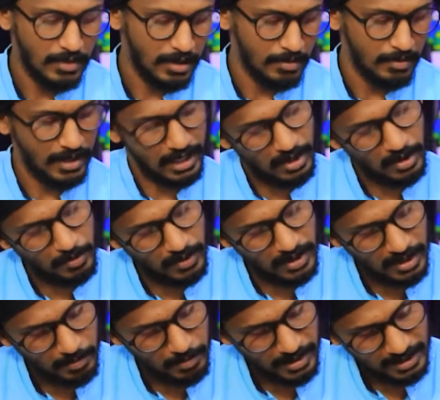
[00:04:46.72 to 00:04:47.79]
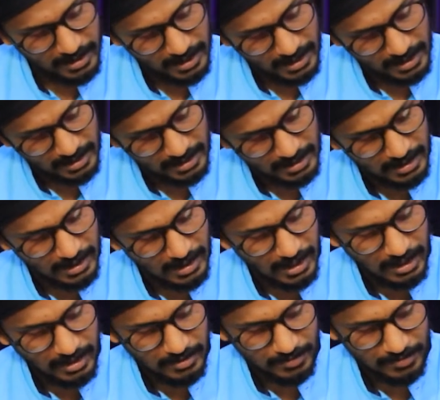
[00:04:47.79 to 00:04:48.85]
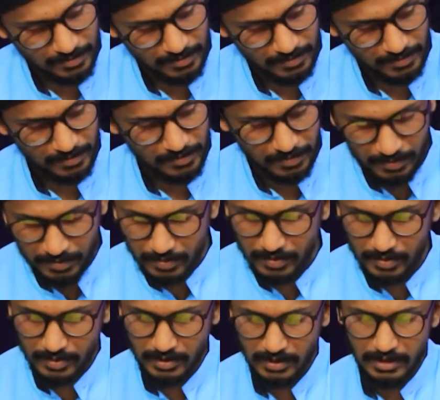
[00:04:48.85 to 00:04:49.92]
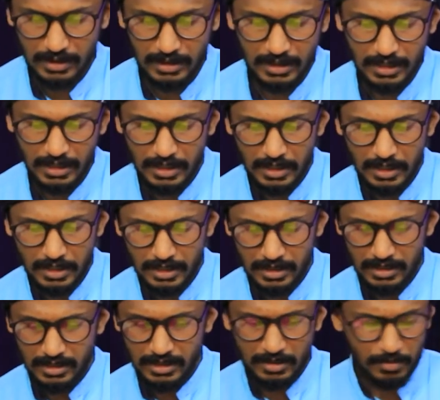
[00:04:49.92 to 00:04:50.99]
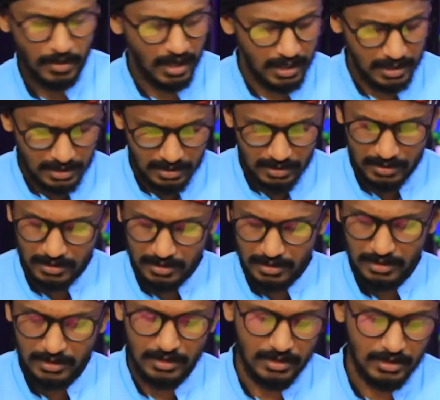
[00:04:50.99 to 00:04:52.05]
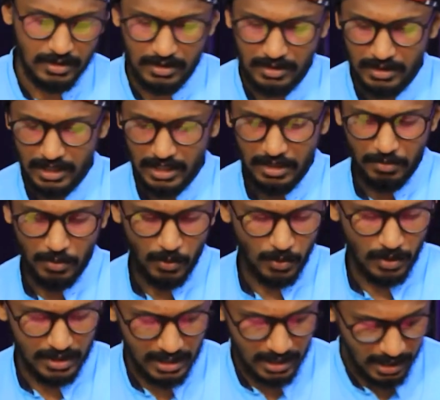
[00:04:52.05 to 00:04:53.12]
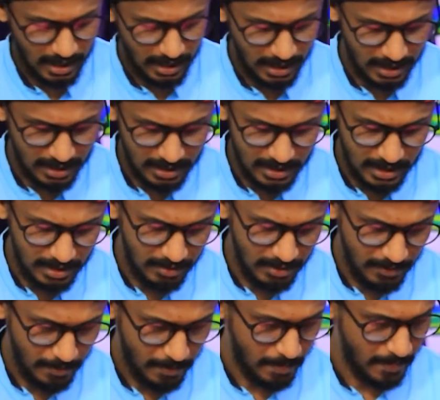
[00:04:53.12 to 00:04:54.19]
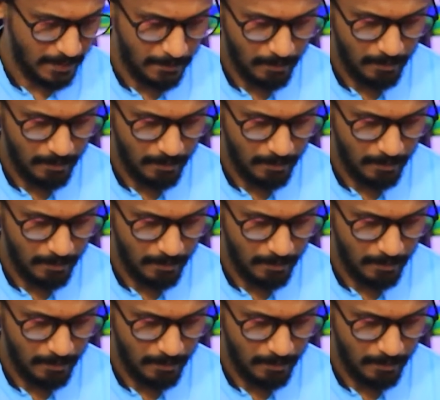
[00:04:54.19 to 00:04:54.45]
Okay, now I'm gonna keep this to a side and then take this other papers